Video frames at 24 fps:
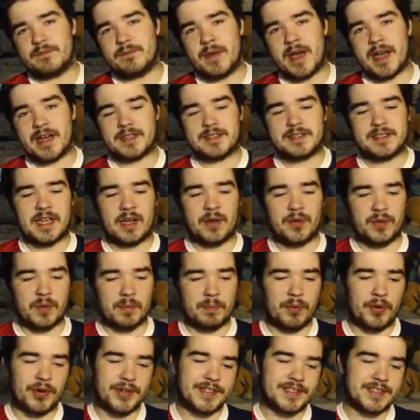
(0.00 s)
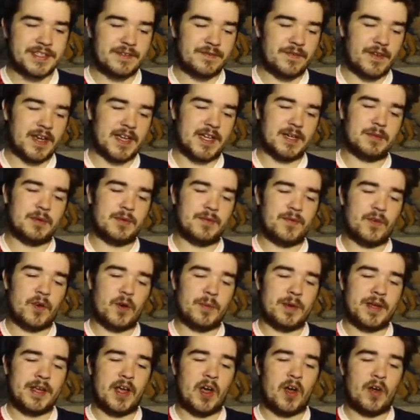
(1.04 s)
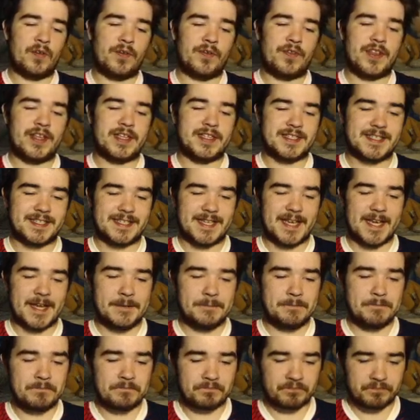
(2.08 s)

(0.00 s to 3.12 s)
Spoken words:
maxed out the points available for me on this game.